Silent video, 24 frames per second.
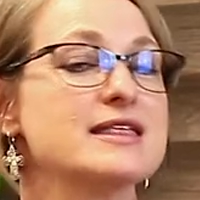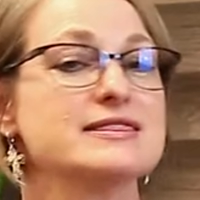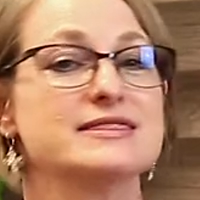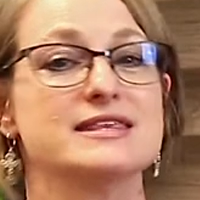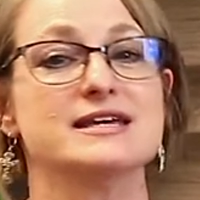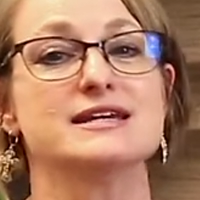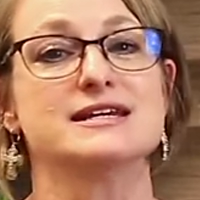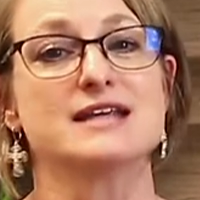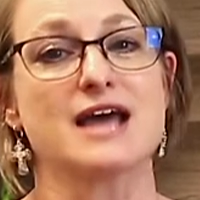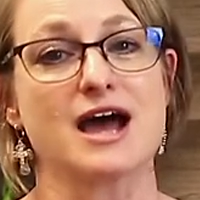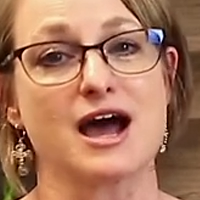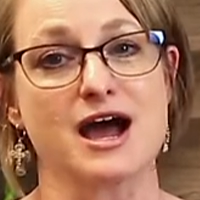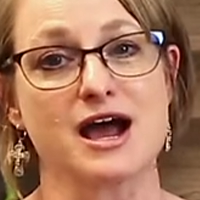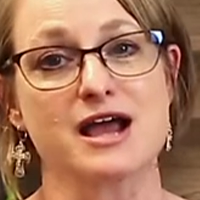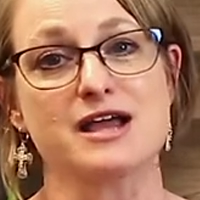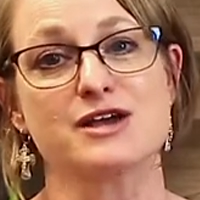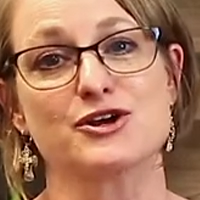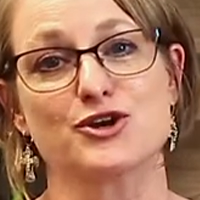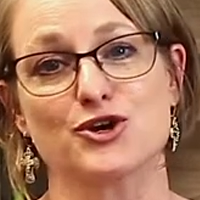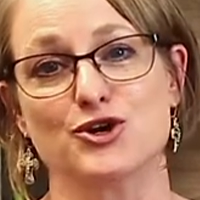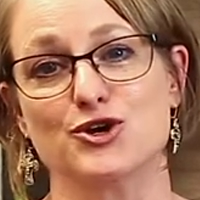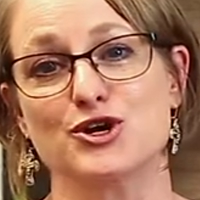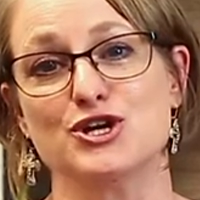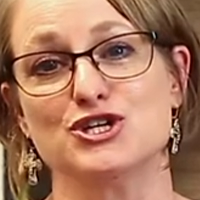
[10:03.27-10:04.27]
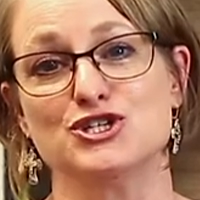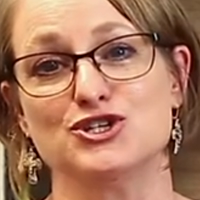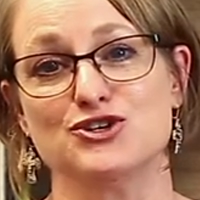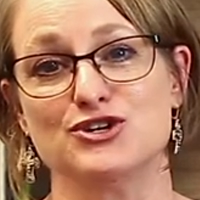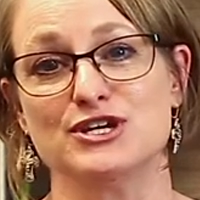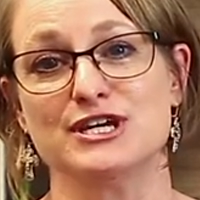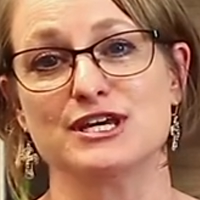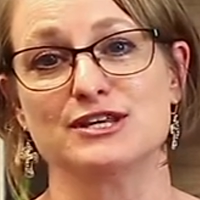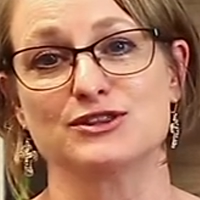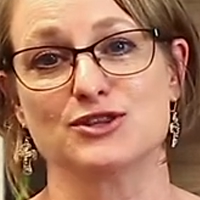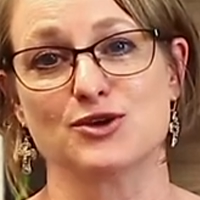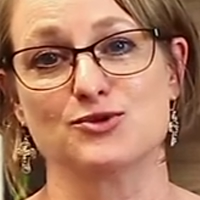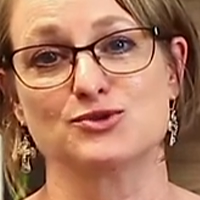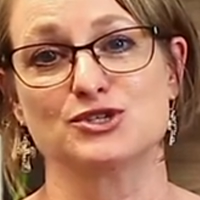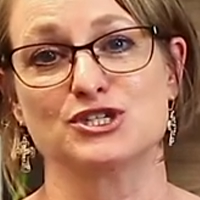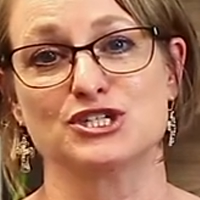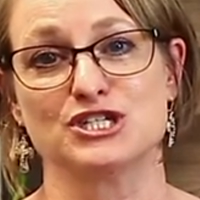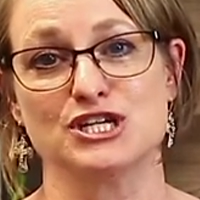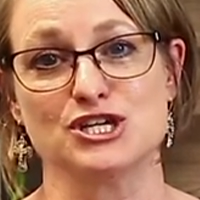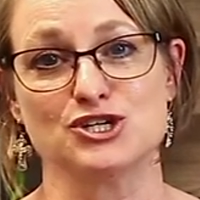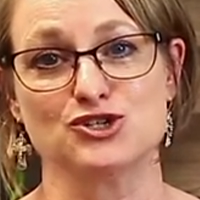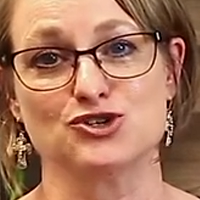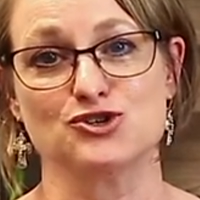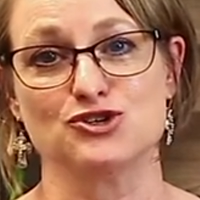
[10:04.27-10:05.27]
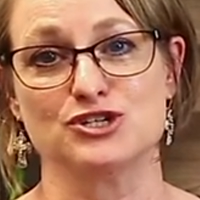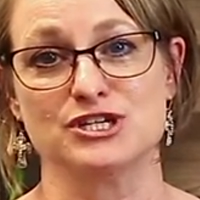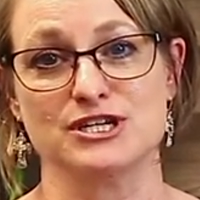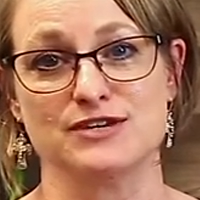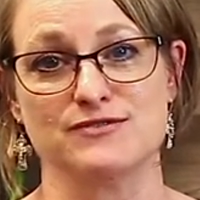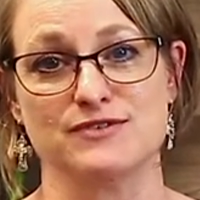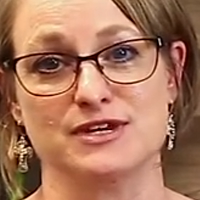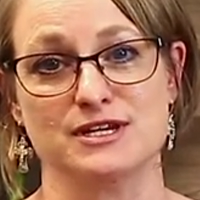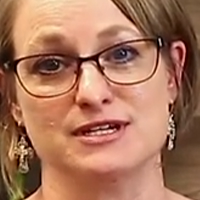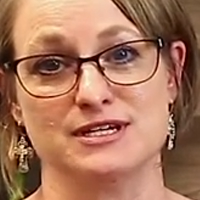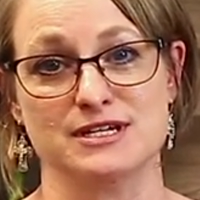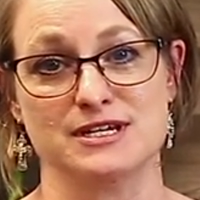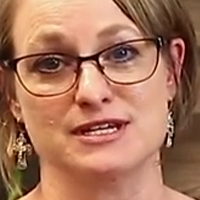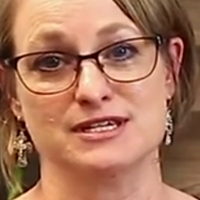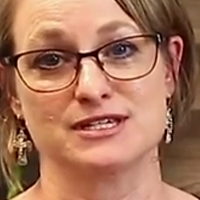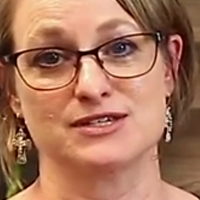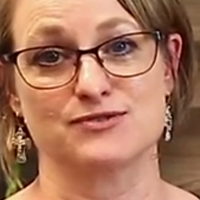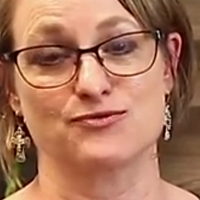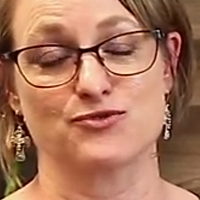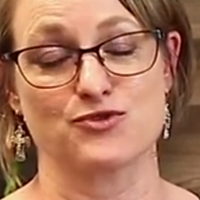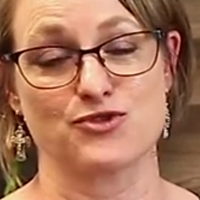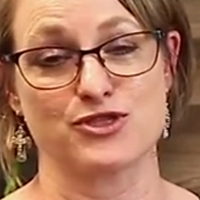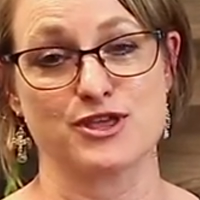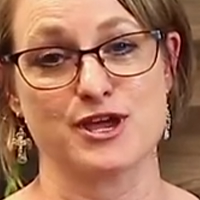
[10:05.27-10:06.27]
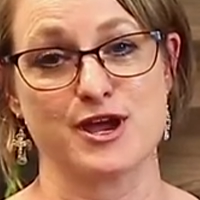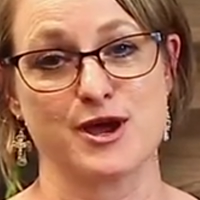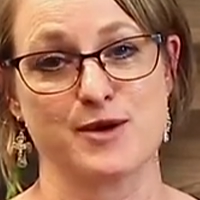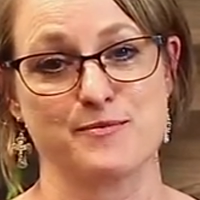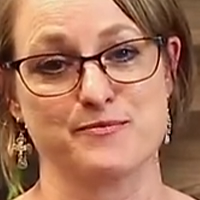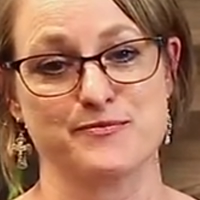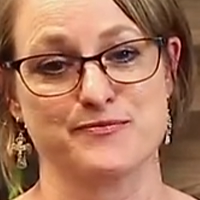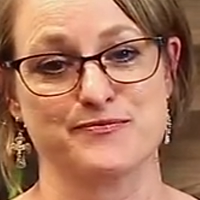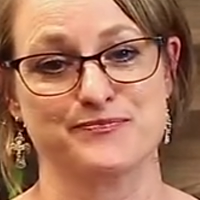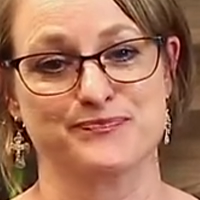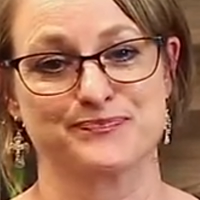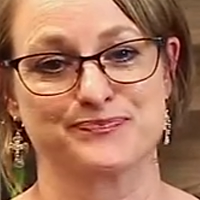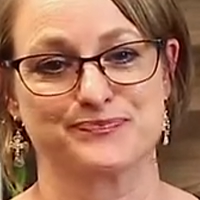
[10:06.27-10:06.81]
then I encourage you to get those teacher DVDs for them.